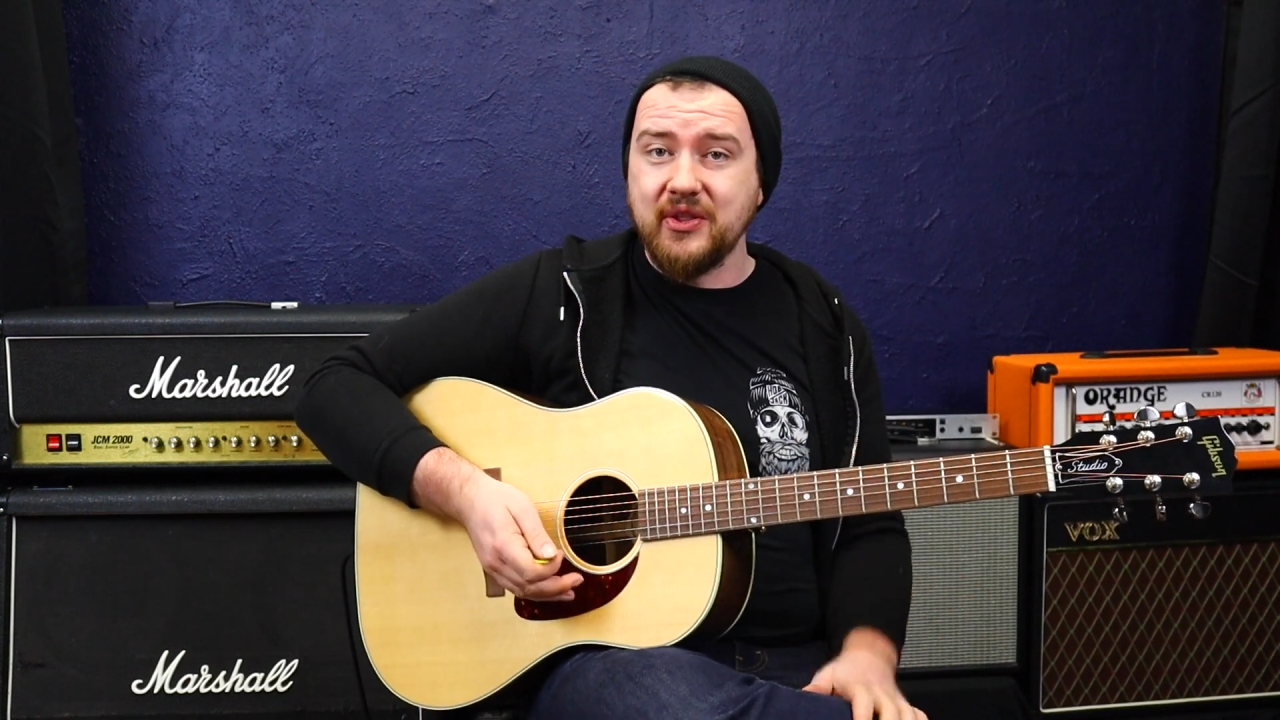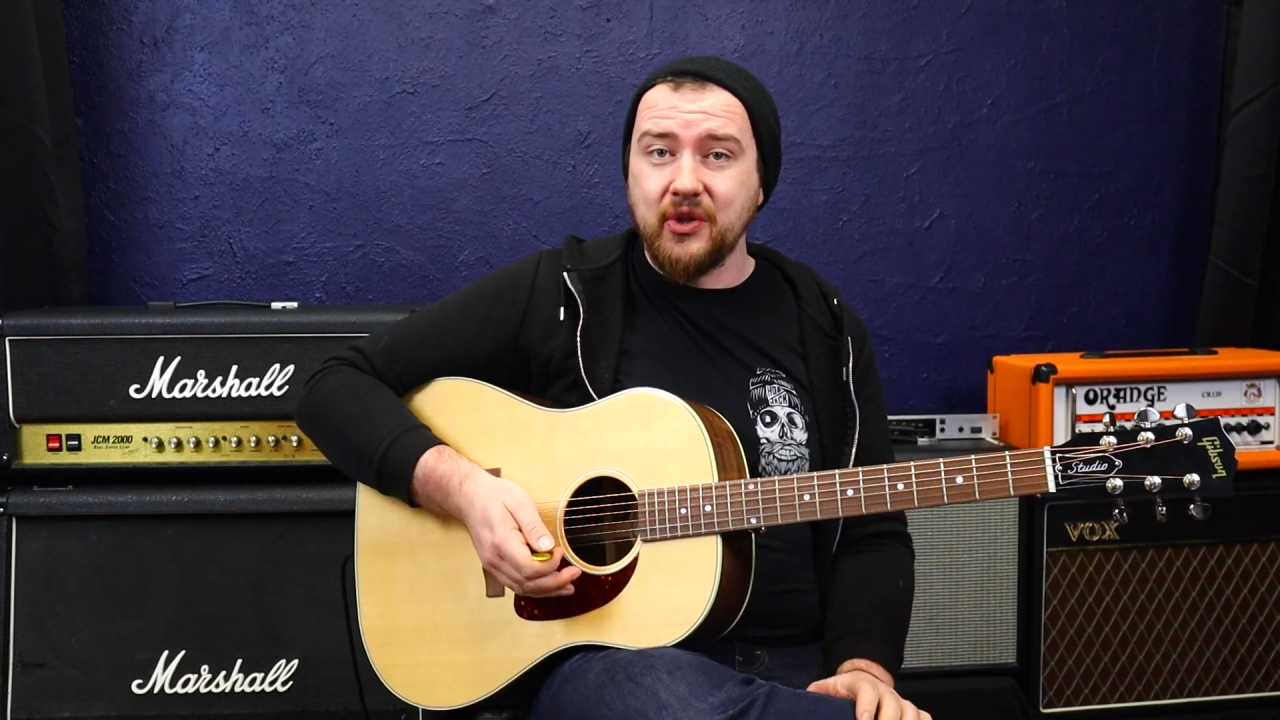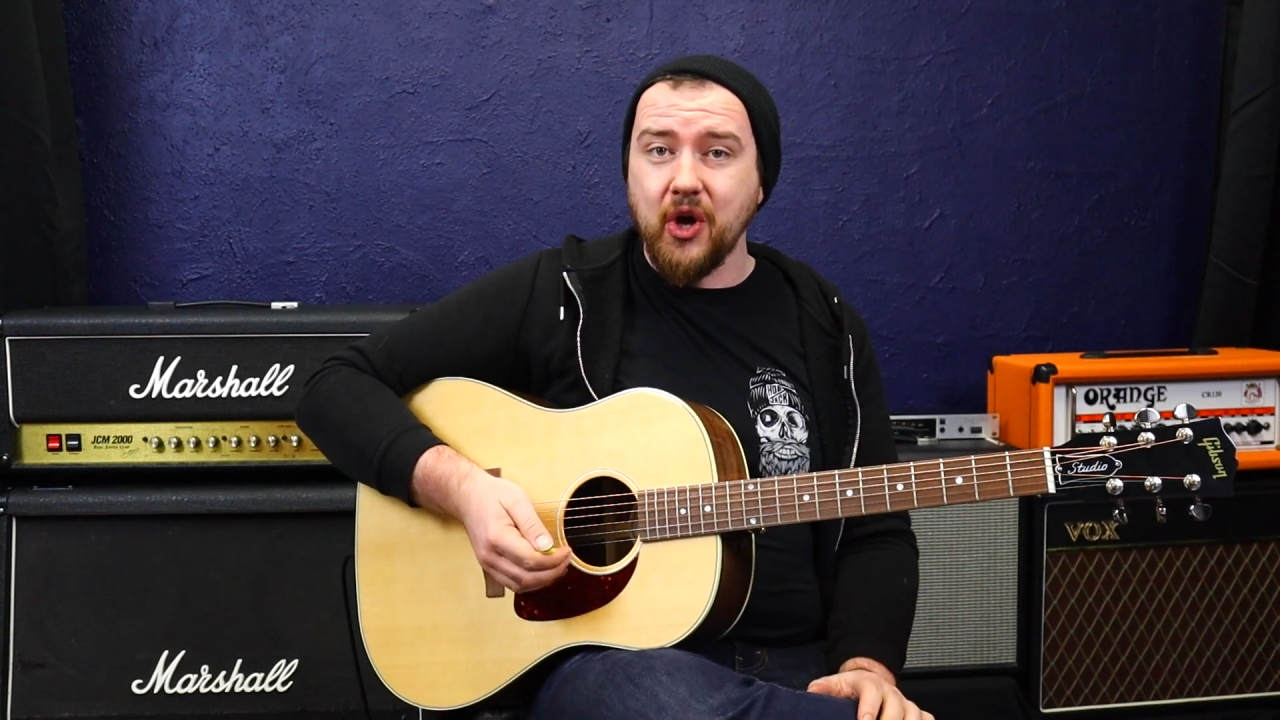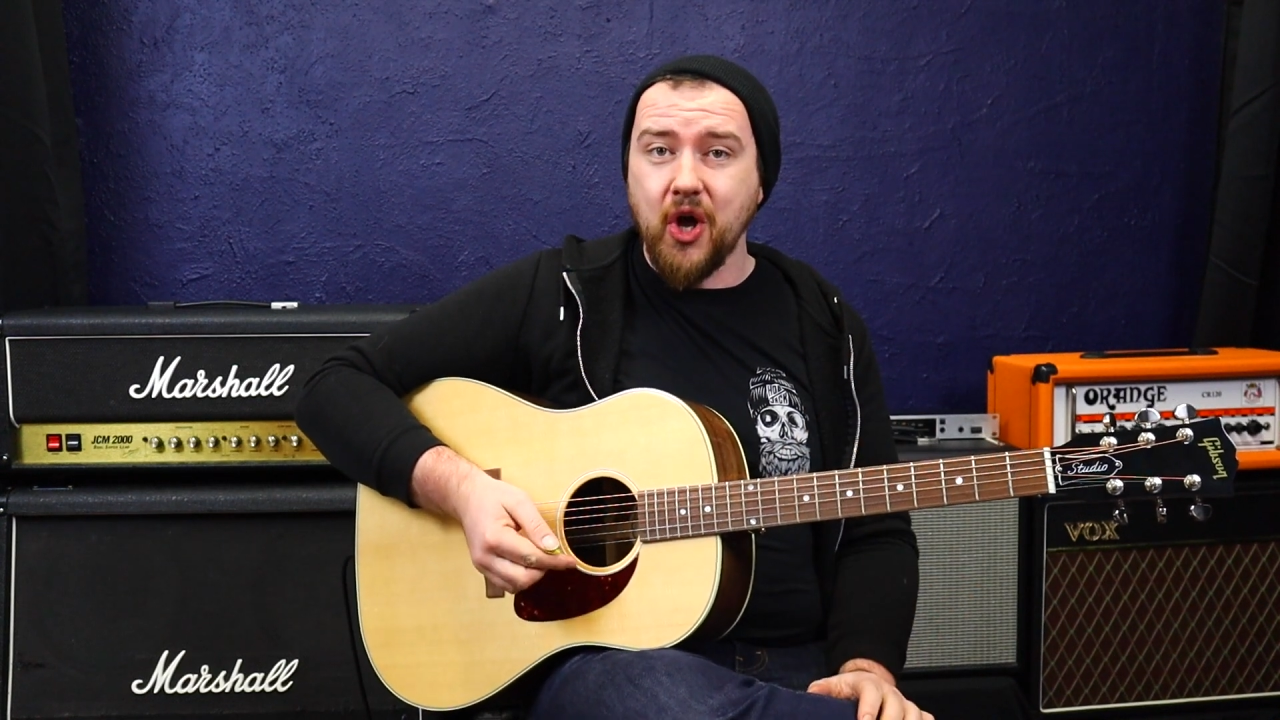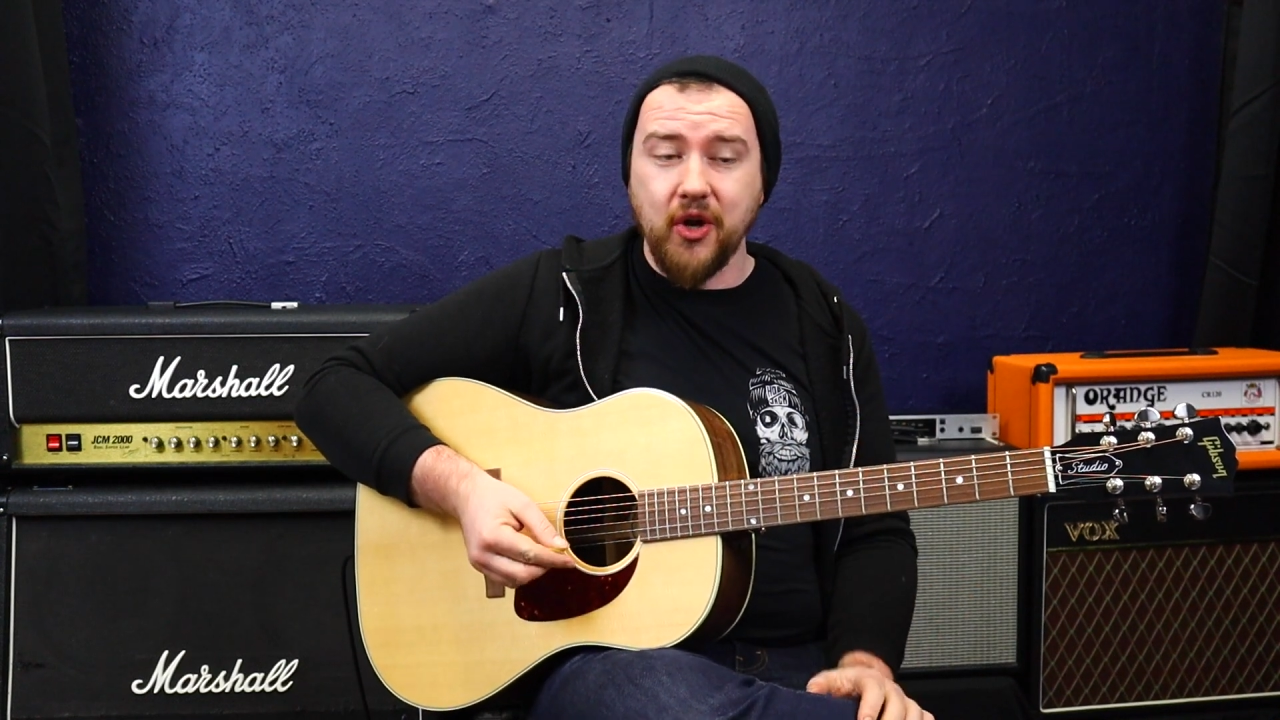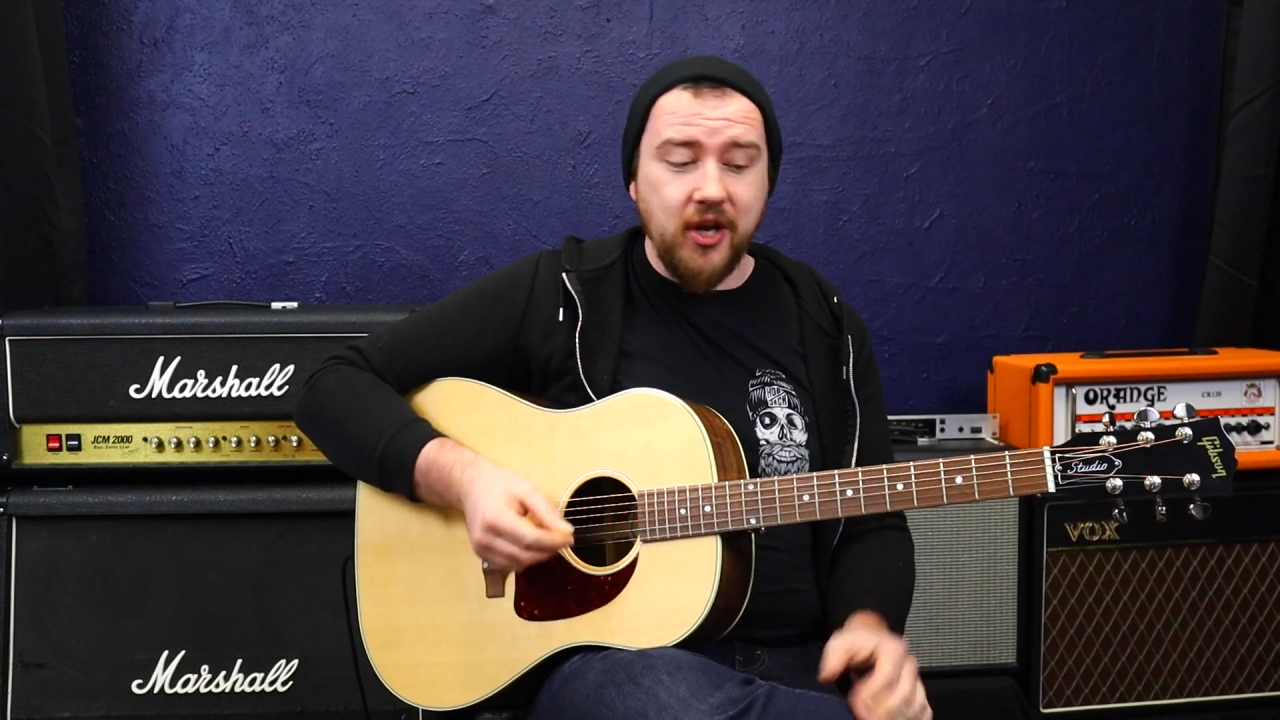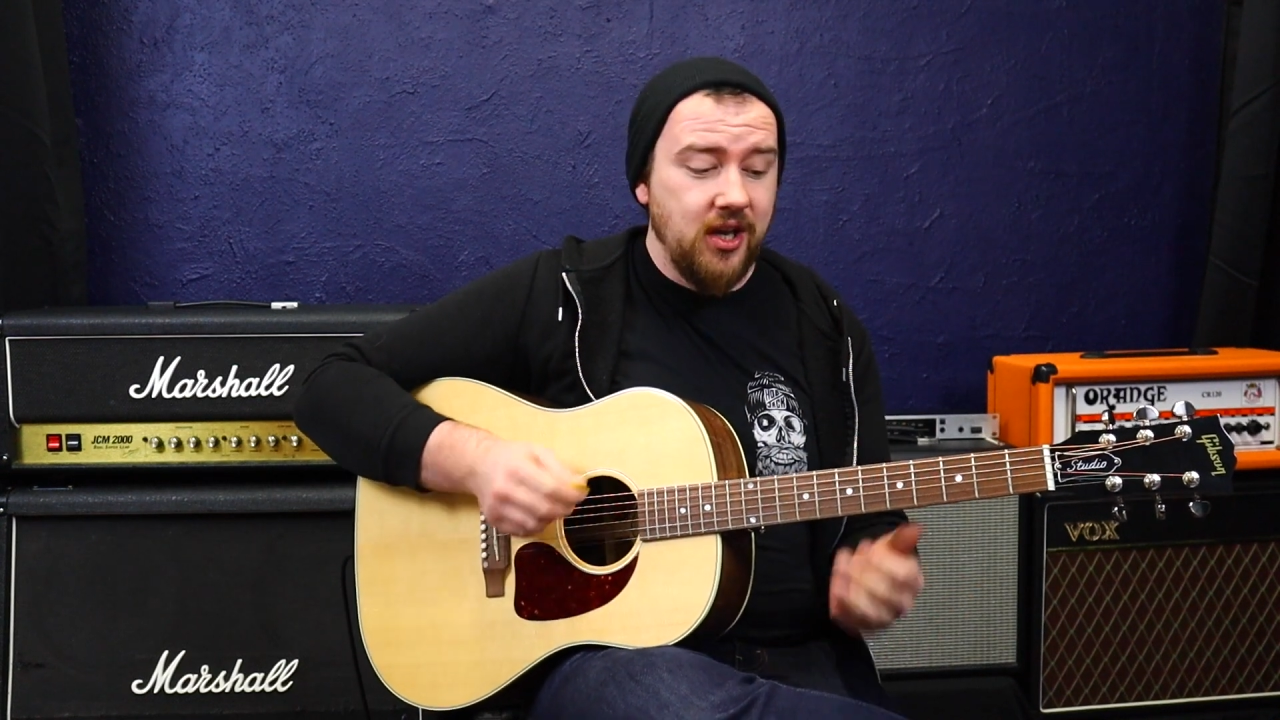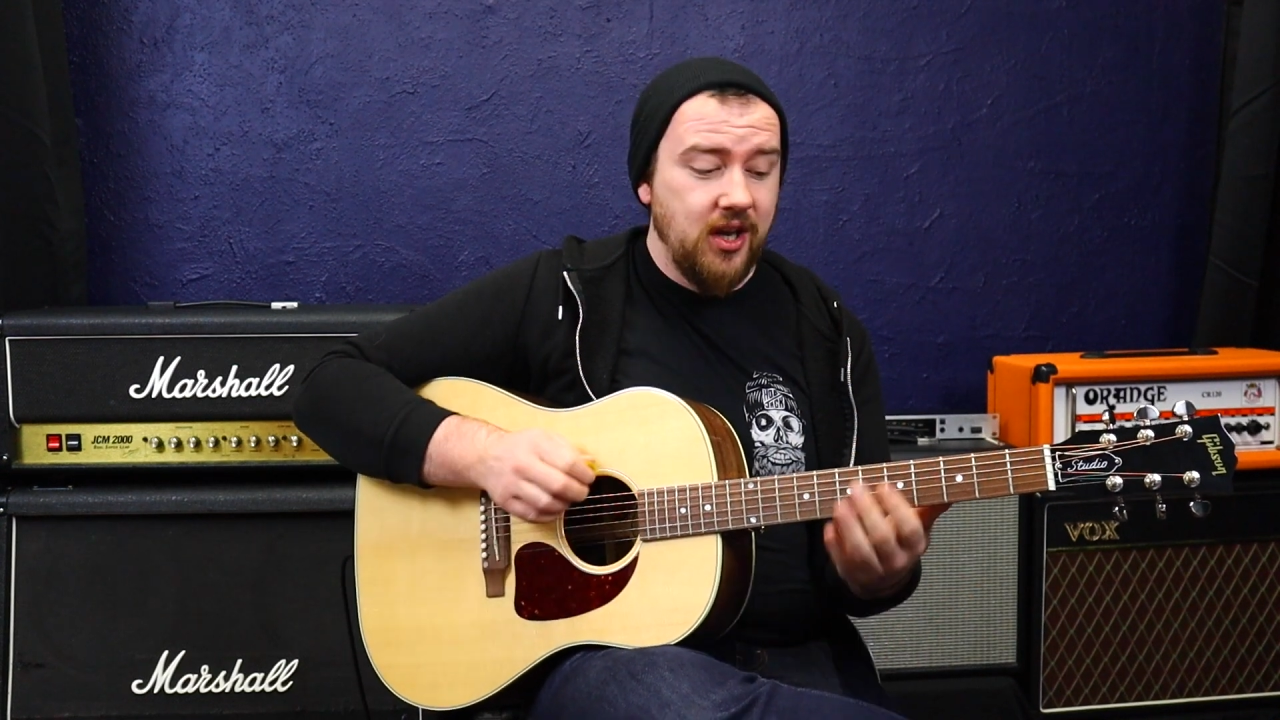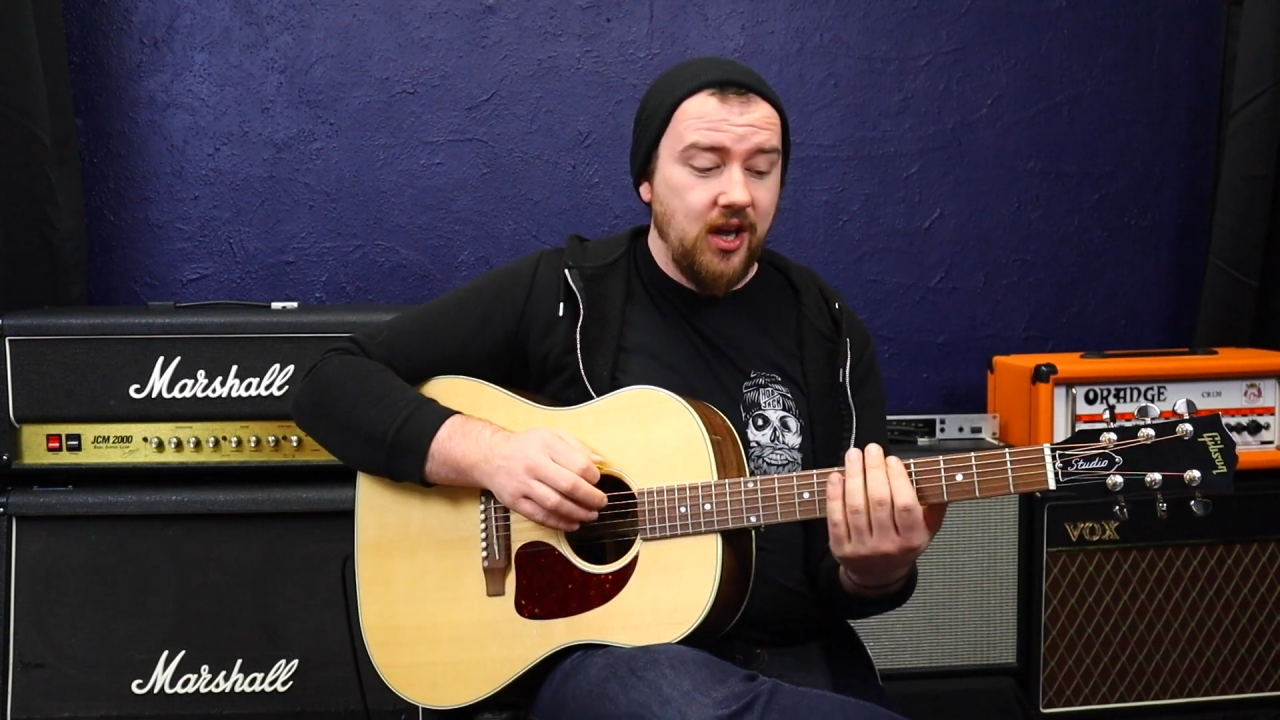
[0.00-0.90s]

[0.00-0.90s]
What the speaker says: in the corner